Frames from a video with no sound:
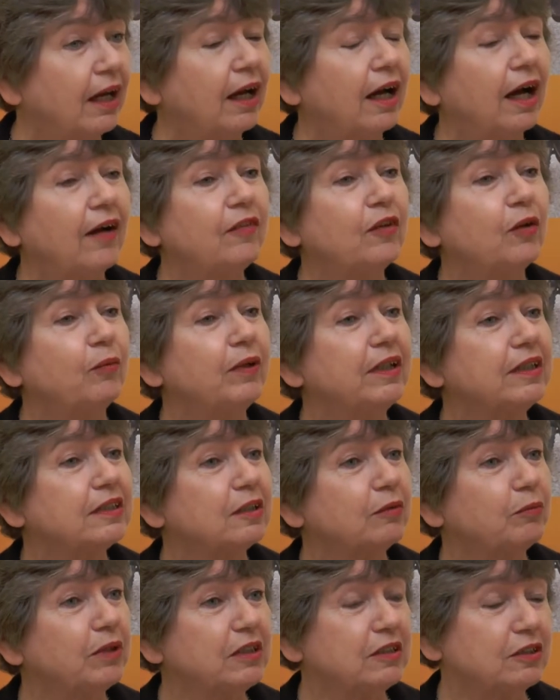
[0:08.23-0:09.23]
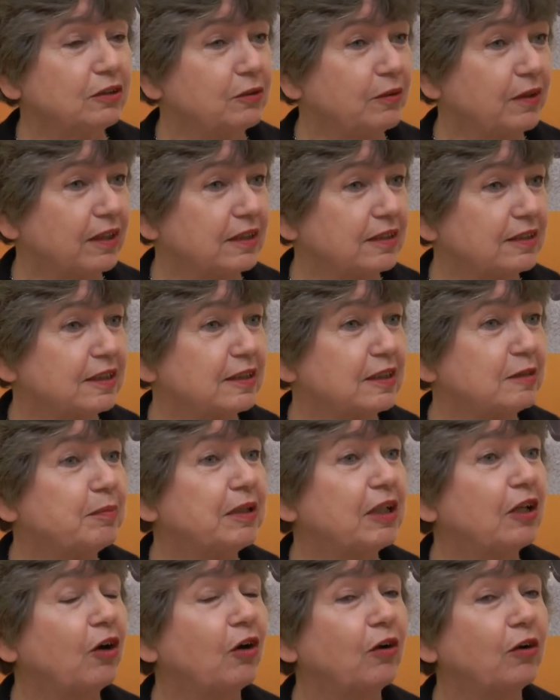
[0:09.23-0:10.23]
And the reason we do this is
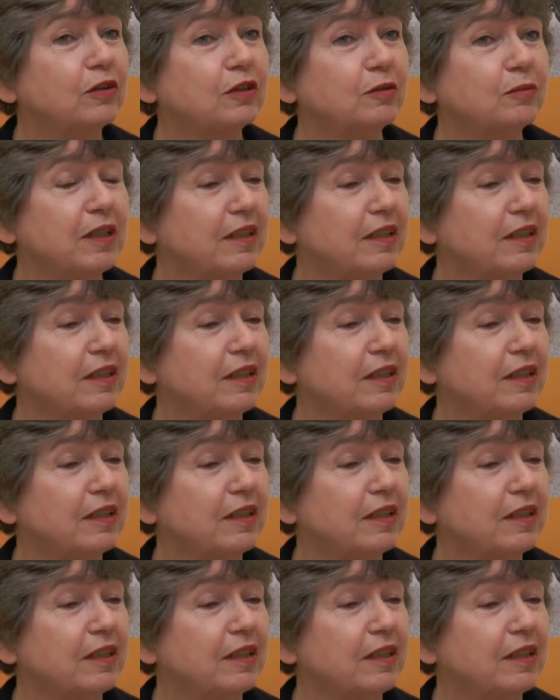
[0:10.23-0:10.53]
because we